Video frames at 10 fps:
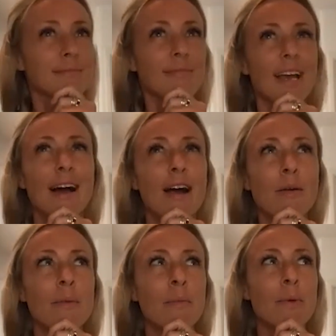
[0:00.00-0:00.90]
I can't
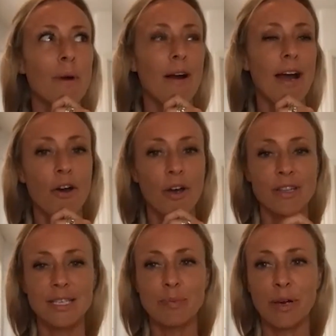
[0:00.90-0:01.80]
remember where I heard
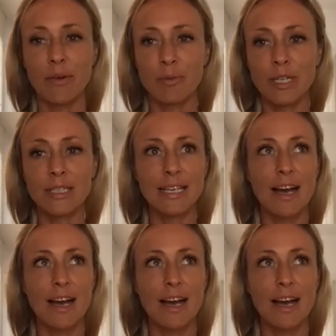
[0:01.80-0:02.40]
this, but it really